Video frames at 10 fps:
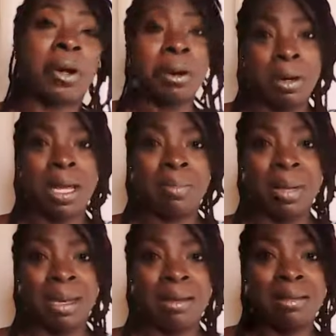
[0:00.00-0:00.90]
hurting
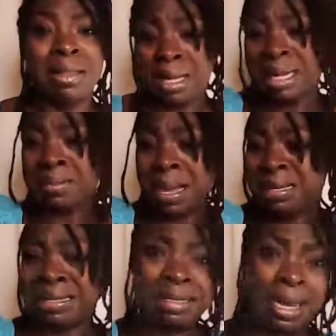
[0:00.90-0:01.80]
me. Look at my
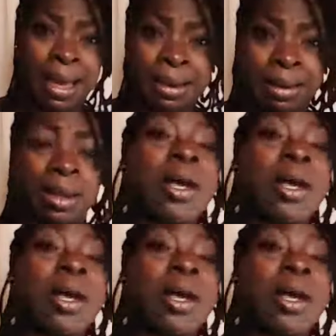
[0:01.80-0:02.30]
skin.